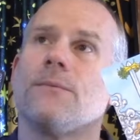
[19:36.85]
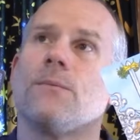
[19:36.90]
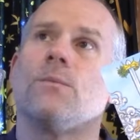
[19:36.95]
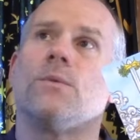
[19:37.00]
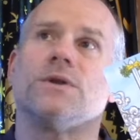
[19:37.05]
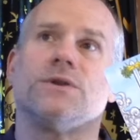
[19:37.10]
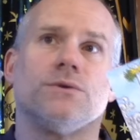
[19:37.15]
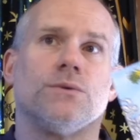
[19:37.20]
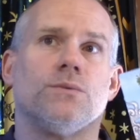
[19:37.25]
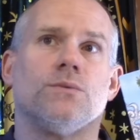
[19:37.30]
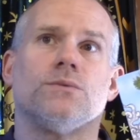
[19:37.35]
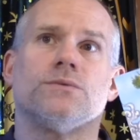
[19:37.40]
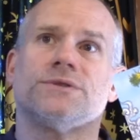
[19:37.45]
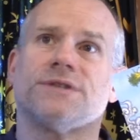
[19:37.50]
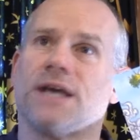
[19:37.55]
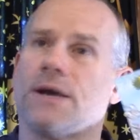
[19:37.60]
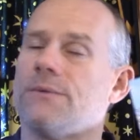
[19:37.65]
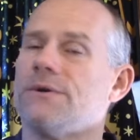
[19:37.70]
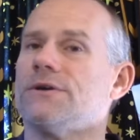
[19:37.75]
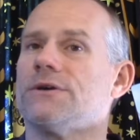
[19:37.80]
When you
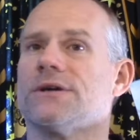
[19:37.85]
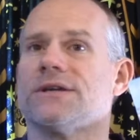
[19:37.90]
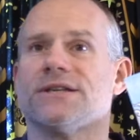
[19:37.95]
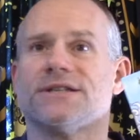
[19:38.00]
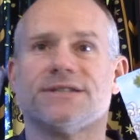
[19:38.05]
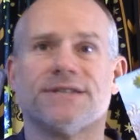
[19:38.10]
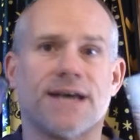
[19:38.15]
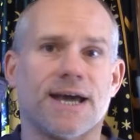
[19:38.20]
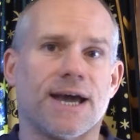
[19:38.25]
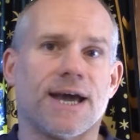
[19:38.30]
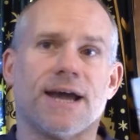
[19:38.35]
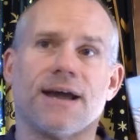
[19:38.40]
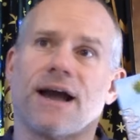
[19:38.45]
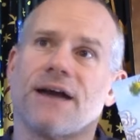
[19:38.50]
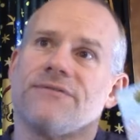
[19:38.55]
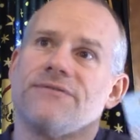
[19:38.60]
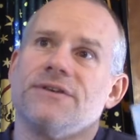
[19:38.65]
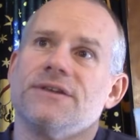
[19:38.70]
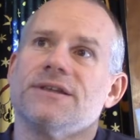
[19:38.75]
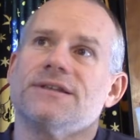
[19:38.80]
say what you're going to say,
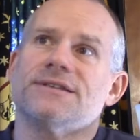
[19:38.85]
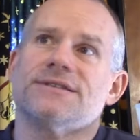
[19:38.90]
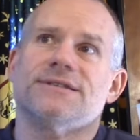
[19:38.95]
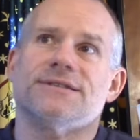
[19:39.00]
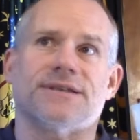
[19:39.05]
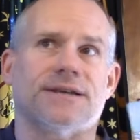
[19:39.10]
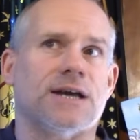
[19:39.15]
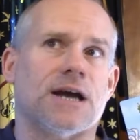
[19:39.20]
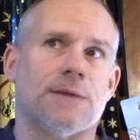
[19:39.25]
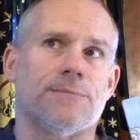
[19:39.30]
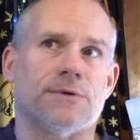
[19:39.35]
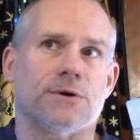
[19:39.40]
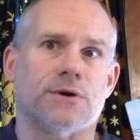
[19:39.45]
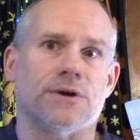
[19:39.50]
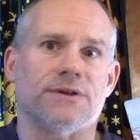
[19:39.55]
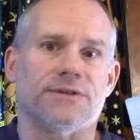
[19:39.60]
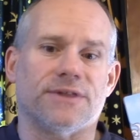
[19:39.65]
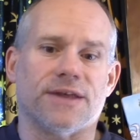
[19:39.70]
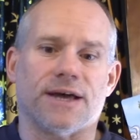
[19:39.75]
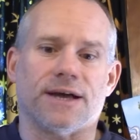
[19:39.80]
I feel like this is a
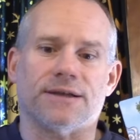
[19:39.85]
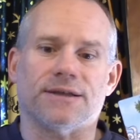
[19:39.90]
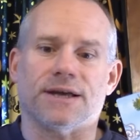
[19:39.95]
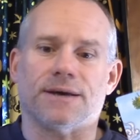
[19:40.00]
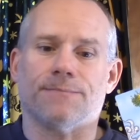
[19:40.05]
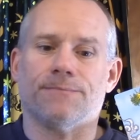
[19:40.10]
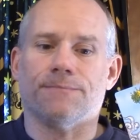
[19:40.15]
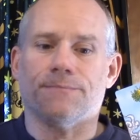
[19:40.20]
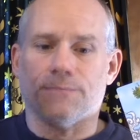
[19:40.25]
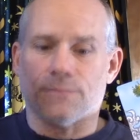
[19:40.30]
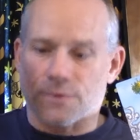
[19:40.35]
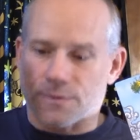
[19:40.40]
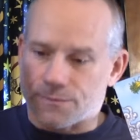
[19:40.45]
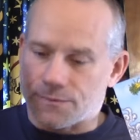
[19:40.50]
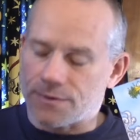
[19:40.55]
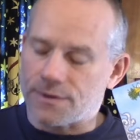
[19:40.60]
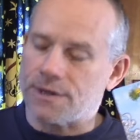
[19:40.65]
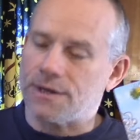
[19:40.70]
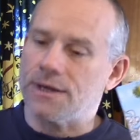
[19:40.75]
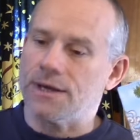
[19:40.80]
Capricorn thing. Like
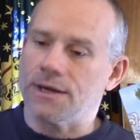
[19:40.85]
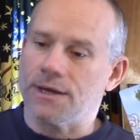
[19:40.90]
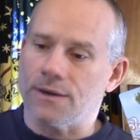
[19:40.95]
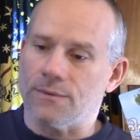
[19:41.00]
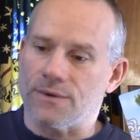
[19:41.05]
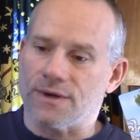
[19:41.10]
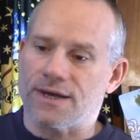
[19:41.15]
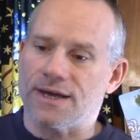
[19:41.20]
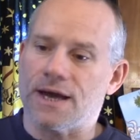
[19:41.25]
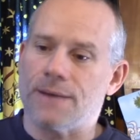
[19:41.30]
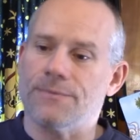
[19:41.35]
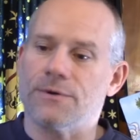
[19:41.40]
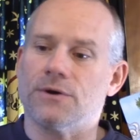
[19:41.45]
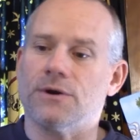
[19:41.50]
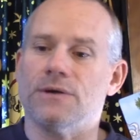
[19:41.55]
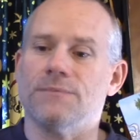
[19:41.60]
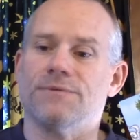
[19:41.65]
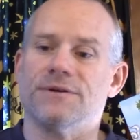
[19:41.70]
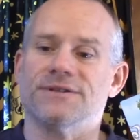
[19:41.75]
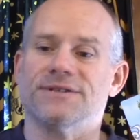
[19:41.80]
when, when
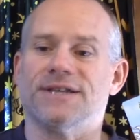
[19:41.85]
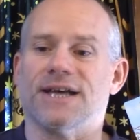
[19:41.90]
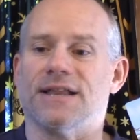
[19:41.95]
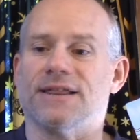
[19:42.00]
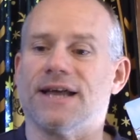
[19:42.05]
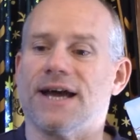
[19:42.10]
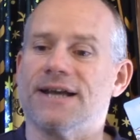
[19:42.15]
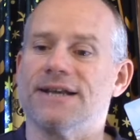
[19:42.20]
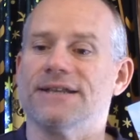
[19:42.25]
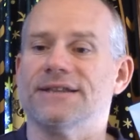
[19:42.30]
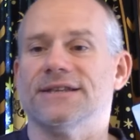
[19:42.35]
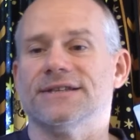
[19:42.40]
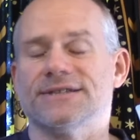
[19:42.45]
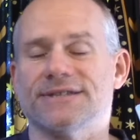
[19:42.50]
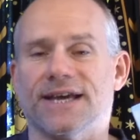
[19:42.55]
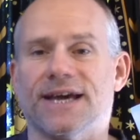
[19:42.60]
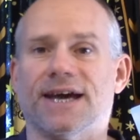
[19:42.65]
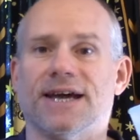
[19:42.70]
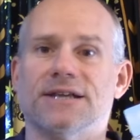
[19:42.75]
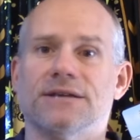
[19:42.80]
Capricorn puts that line in the
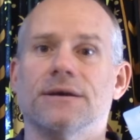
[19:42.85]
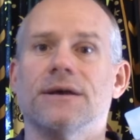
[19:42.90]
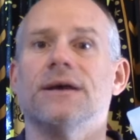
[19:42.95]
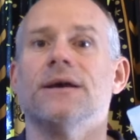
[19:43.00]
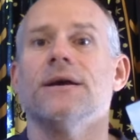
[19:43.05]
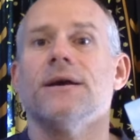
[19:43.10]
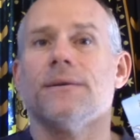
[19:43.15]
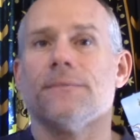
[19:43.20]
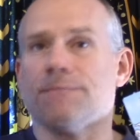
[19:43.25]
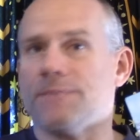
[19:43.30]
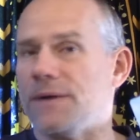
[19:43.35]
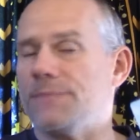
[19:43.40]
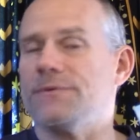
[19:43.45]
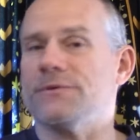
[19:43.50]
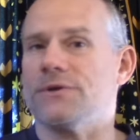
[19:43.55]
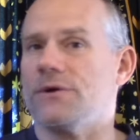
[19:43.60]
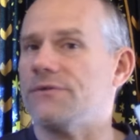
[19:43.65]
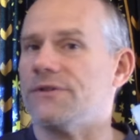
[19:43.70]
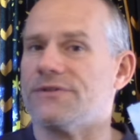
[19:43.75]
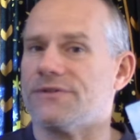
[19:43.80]
sand, people
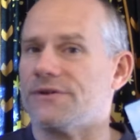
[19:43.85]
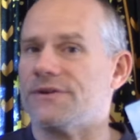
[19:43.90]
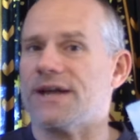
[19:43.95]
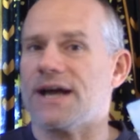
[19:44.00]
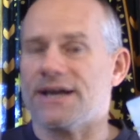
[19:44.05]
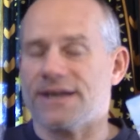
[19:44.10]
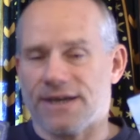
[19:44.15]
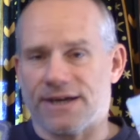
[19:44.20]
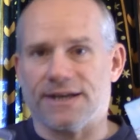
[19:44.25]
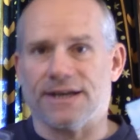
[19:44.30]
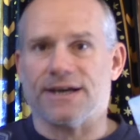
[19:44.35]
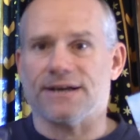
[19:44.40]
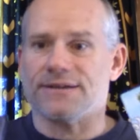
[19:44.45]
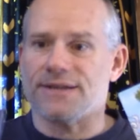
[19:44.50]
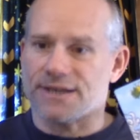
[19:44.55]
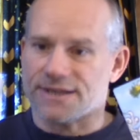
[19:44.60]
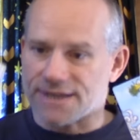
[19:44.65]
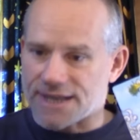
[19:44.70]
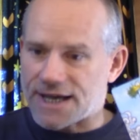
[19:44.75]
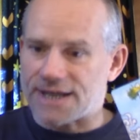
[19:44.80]
know that they're not kidding.
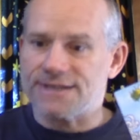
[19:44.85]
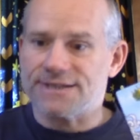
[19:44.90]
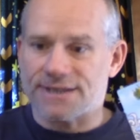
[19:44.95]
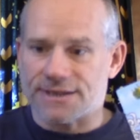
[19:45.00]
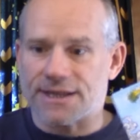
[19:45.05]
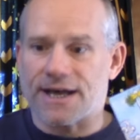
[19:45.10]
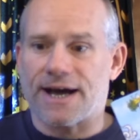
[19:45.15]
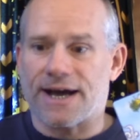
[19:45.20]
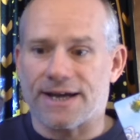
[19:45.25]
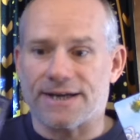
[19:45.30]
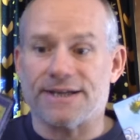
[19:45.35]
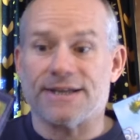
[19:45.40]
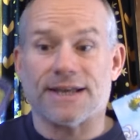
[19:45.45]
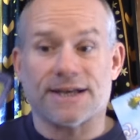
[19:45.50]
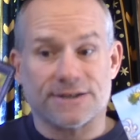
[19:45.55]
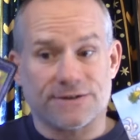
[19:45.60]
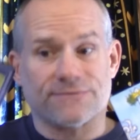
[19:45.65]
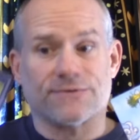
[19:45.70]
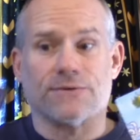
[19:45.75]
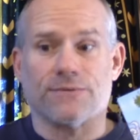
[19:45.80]
Like, that's a line, and
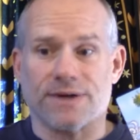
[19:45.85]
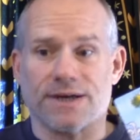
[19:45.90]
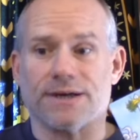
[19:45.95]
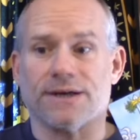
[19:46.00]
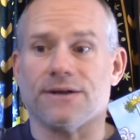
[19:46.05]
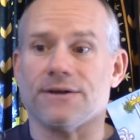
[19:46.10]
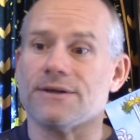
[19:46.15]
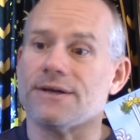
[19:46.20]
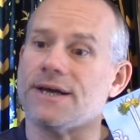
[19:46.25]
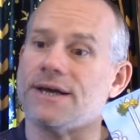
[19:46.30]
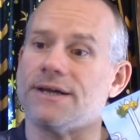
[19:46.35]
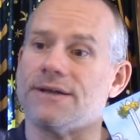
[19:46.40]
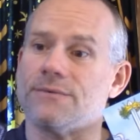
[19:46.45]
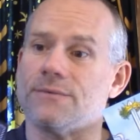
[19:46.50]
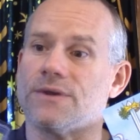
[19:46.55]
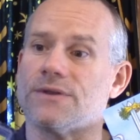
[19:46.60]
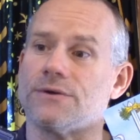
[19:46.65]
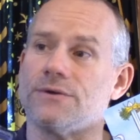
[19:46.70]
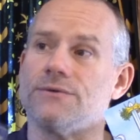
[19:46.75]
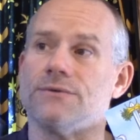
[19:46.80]
that's for real. And
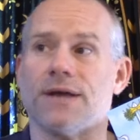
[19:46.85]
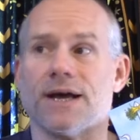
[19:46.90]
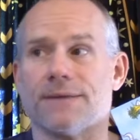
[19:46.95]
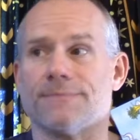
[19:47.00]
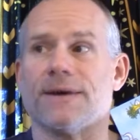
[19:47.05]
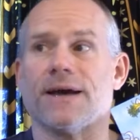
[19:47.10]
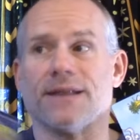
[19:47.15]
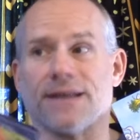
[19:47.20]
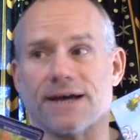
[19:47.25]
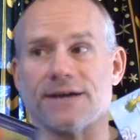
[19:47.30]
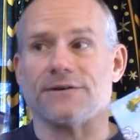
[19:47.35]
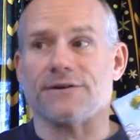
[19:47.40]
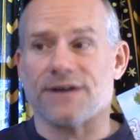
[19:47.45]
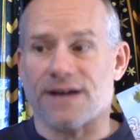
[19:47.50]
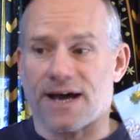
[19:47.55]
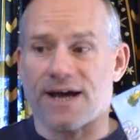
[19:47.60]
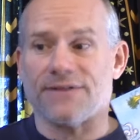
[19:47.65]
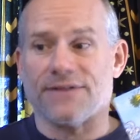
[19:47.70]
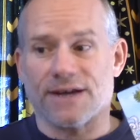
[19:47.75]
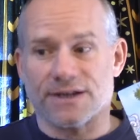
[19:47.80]
whether you like my line or
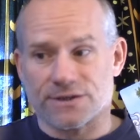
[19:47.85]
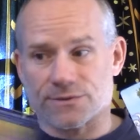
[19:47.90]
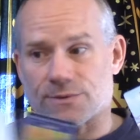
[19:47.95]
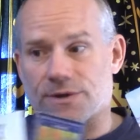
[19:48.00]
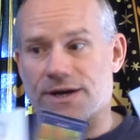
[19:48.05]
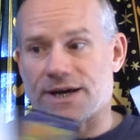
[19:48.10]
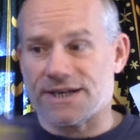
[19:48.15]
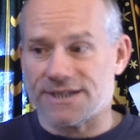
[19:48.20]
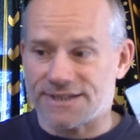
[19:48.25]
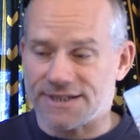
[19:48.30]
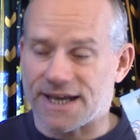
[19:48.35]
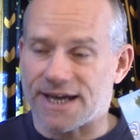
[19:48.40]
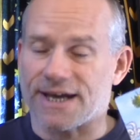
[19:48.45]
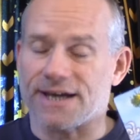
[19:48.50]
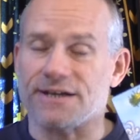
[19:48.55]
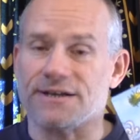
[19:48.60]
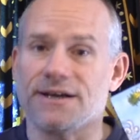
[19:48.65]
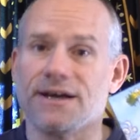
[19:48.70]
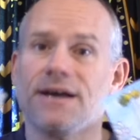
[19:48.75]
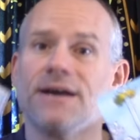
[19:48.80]
not, that's where I
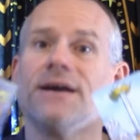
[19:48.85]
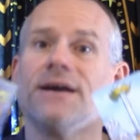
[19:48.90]
stand.